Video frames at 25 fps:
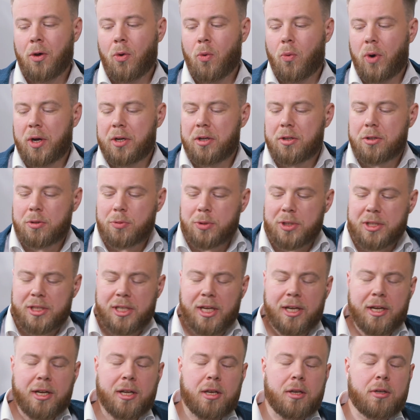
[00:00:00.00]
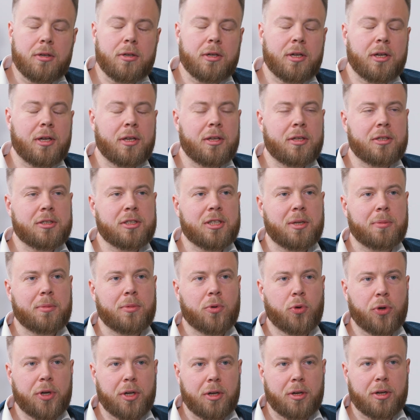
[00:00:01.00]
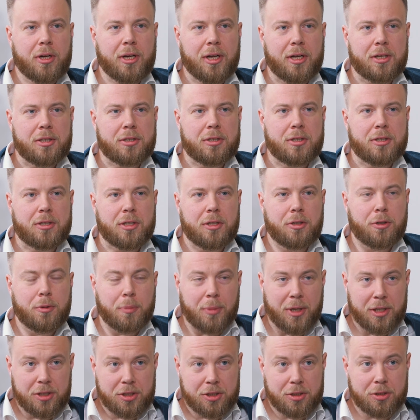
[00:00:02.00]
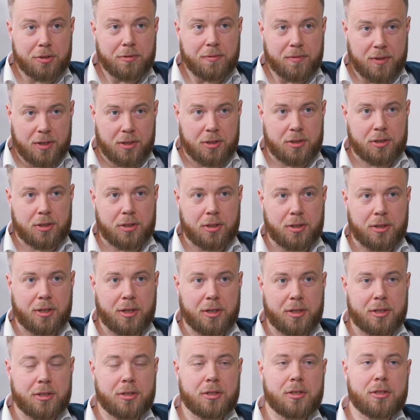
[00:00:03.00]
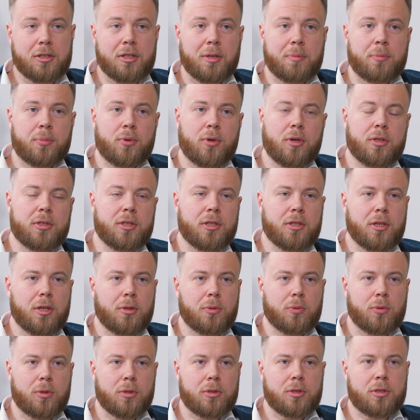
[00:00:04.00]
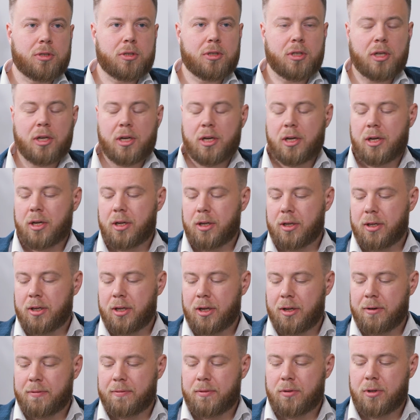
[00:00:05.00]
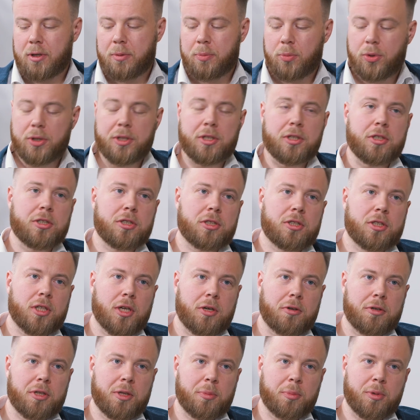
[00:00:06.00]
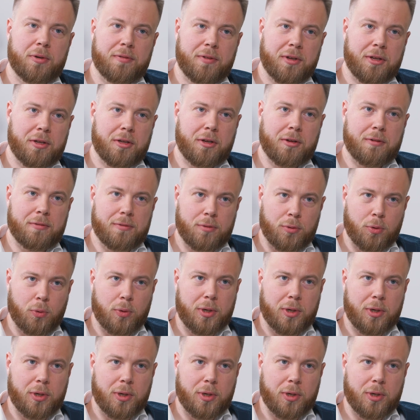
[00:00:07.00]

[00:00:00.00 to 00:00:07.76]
Why don't we take a look at some real cases? And you mentioned Fareshare, and this is the project that was done for a British charity preventing food